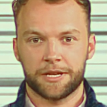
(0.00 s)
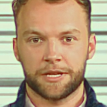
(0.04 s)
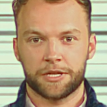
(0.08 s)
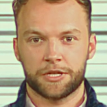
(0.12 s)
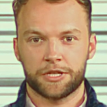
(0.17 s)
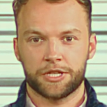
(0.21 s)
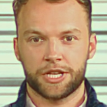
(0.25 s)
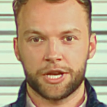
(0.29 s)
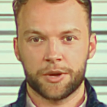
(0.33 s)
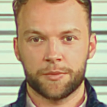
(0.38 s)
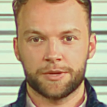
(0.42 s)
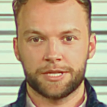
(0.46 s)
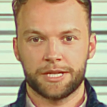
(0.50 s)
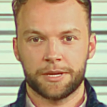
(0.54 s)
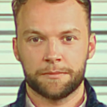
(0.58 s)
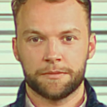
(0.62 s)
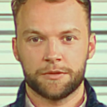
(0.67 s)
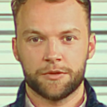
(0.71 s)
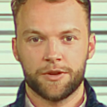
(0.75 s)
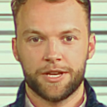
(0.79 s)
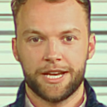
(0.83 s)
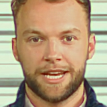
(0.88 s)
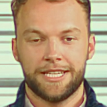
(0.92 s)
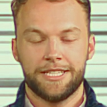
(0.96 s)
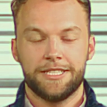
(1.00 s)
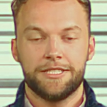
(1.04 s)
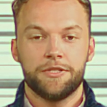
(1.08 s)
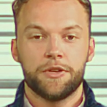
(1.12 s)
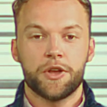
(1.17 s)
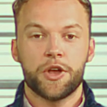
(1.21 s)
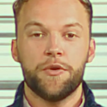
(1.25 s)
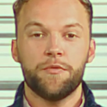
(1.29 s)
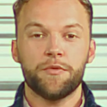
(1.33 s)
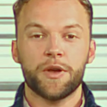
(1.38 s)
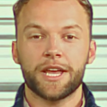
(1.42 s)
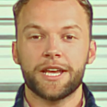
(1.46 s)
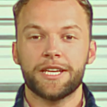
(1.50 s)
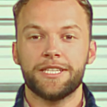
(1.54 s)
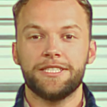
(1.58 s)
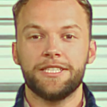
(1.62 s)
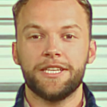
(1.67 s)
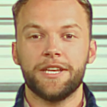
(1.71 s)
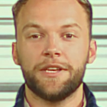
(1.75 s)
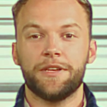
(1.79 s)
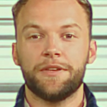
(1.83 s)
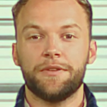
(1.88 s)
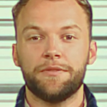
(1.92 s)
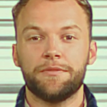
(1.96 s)
She was a pretty slow runner
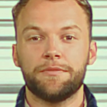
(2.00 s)
too.